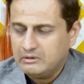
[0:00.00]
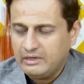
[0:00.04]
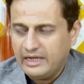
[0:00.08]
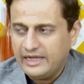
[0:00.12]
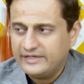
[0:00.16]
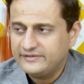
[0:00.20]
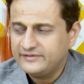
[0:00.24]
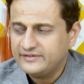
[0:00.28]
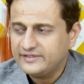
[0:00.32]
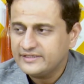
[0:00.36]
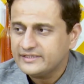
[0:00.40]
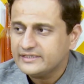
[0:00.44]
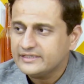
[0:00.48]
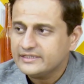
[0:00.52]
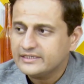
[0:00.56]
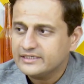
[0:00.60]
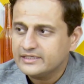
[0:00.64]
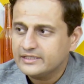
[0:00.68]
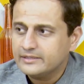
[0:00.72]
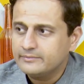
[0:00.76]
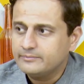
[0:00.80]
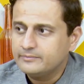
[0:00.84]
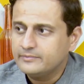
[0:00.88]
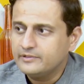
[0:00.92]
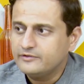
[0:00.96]
I think
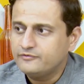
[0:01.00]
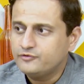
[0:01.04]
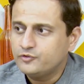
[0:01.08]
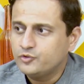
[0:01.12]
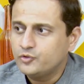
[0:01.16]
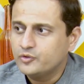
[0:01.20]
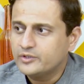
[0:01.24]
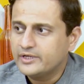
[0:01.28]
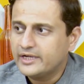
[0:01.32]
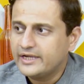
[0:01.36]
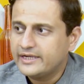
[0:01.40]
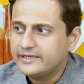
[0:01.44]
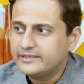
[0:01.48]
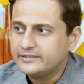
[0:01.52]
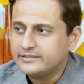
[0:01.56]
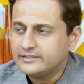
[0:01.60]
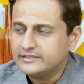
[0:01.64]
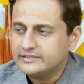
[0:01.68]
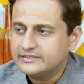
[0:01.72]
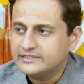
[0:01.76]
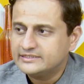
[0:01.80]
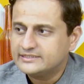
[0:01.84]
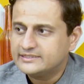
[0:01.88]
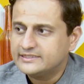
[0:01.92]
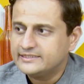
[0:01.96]
if you look
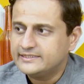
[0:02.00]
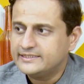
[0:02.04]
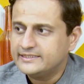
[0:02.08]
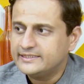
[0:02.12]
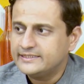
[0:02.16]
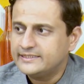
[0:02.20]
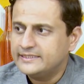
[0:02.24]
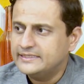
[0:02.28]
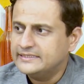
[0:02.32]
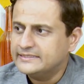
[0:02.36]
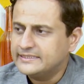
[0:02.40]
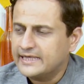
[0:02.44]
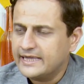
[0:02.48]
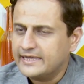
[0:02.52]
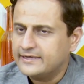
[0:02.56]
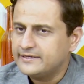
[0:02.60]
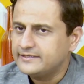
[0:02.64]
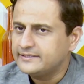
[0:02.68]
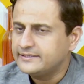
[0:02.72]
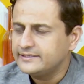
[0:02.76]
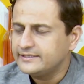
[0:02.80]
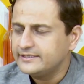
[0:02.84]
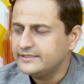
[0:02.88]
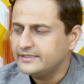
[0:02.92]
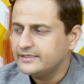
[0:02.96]
at the city in
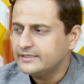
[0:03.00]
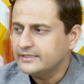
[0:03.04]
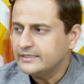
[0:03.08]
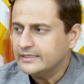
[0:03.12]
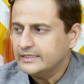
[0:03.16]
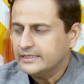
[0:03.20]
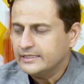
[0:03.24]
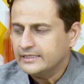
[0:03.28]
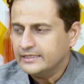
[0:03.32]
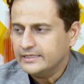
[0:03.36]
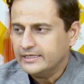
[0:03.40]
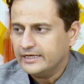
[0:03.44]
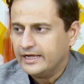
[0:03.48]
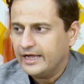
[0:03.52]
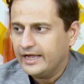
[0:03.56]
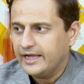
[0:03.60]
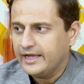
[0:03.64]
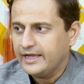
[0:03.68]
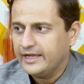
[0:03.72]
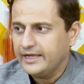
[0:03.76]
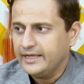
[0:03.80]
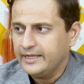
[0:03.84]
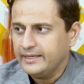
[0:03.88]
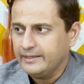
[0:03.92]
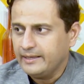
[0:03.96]
entirety,
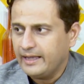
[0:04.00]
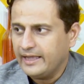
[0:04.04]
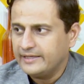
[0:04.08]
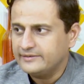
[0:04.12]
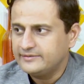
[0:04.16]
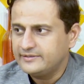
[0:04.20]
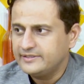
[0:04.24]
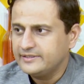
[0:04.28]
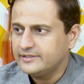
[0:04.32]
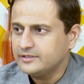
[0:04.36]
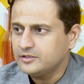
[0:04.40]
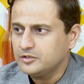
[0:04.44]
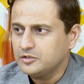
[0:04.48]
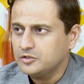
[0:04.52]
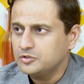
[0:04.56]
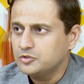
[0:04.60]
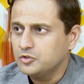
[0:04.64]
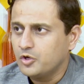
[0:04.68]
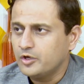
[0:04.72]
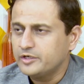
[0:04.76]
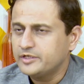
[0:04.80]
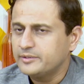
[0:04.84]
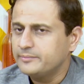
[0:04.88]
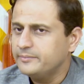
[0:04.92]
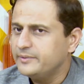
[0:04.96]
I think
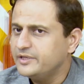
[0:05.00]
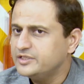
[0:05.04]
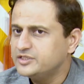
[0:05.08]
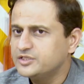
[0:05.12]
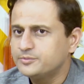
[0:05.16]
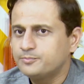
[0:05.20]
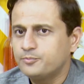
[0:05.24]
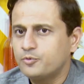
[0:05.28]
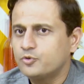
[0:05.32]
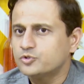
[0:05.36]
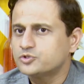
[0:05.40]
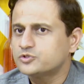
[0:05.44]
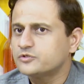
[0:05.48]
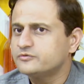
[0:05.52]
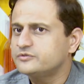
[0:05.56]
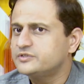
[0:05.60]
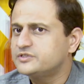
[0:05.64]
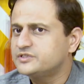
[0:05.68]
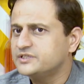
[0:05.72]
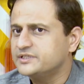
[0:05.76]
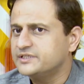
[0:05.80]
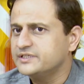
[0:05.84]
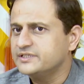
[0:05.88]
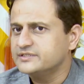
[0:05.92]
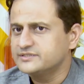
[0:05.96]
not a major portion of the
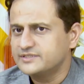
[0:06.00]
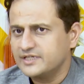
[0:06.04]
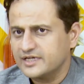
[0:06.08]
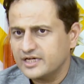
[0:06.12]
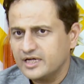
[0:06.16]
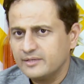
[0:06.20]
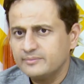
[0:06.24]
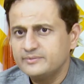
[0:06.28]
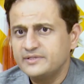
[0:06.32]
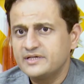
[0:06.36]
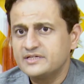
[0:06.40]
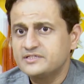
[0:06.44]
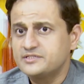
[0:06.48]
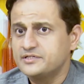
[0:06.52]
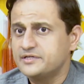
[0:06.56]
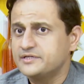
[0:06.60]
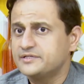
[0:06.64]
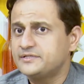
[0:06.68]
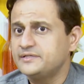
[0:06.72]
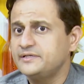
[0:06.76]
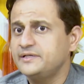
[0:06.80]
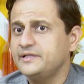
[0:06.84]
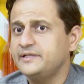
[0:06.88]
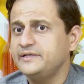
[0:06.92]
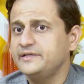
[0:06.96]
city is dug up. There are
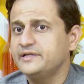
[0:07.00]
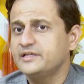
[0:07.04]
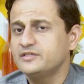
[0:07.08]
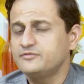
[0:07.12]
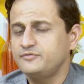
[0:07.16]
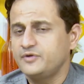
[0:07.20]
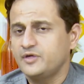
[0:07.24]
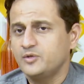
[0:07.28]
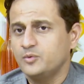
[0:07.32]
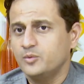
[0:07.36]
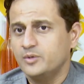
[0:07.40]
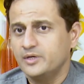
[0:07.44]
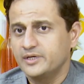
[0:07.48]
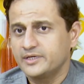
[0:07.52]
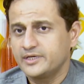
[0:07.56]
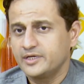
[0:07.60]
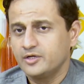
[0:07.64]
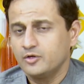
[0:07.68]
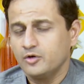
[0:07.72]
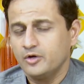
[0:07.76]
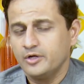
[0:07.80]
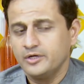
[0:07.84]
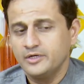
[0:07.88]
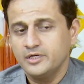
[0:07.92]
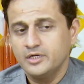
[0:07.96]
certain areas we are
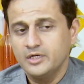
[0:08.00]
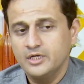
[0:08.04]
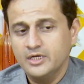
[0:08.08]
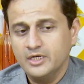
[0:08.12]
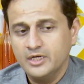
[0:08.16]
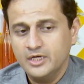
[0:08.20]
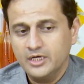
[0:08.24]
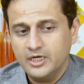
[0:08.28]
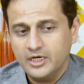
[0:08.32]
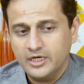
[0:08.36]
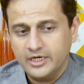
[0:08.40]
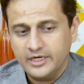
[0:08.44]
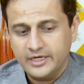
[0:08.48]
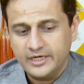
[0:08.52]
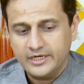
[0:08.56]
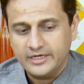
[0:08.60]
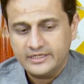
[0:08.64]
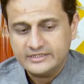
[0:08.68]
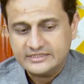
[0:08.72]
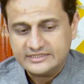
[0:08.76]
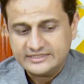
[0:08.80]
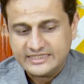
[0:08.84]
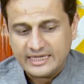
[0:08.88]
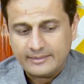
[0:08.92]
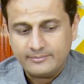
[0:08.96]
working on
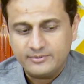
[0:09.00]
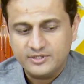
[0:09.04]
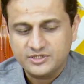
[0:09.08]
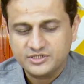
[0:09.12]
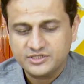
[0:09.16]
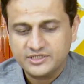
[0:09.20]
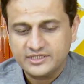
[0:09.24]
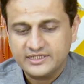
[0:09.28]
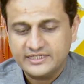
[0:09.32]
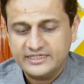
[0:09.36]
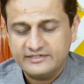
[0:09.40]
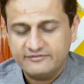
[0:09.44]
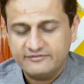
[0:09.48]
establishing,